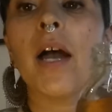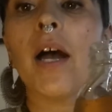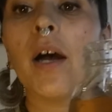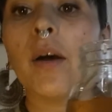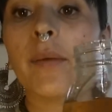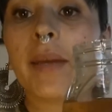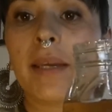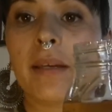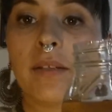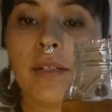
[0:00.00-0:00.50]

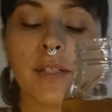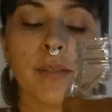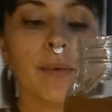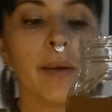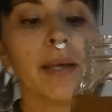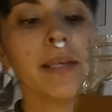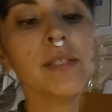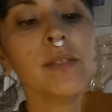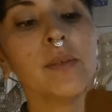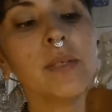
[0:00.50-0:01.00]
Okay, so
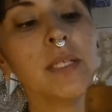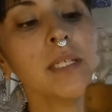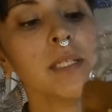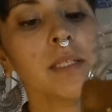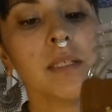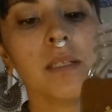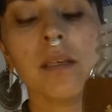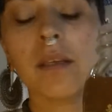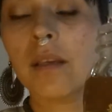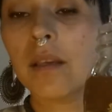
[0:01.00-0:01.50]
as you can
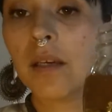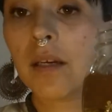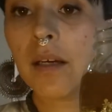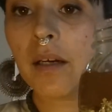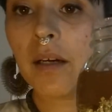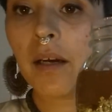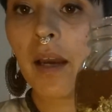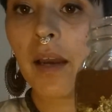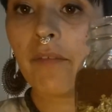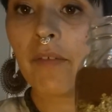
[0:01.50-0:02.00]
see
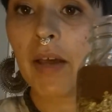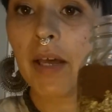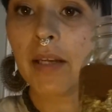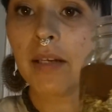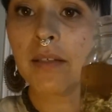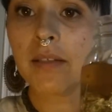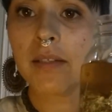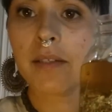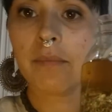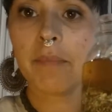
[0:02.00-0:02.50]
here, I've
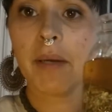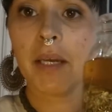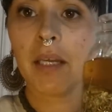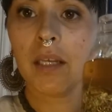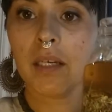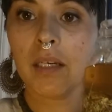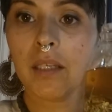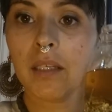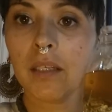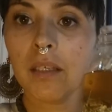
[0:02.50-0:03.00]
added some
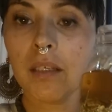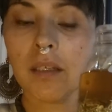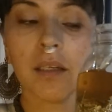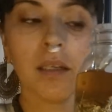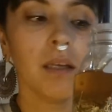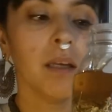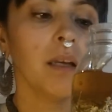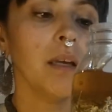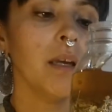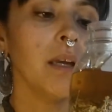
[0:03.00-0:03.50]
honey
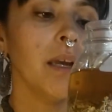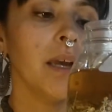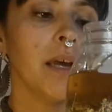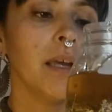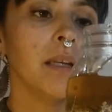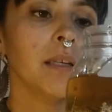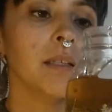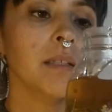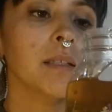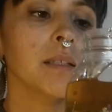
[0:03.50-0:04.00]

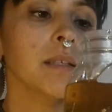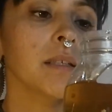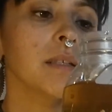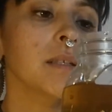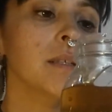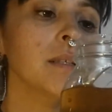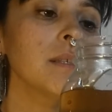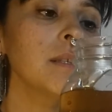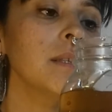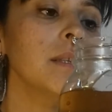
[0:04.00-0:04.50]
and it's
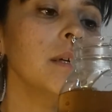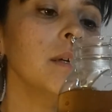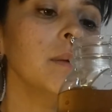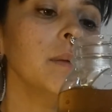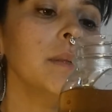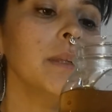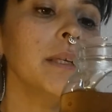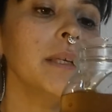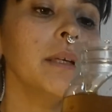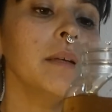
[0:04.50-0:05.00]

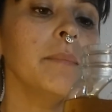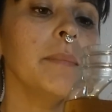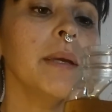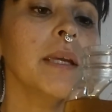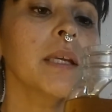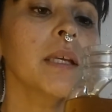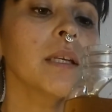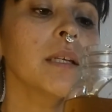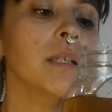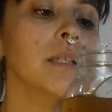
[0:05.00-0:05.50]
slowly
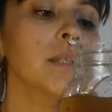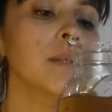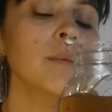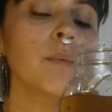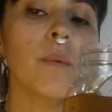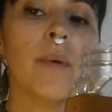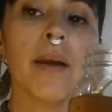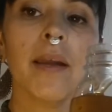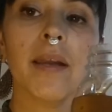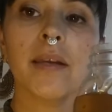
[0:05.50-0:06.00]
making its
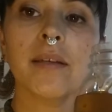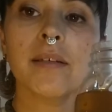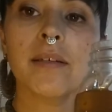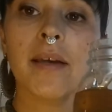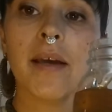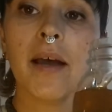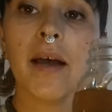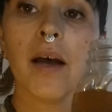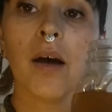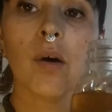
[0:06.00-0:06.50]
way
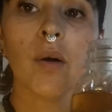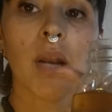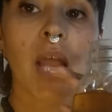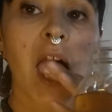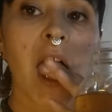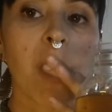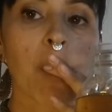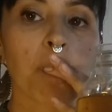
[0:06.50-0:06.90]
down,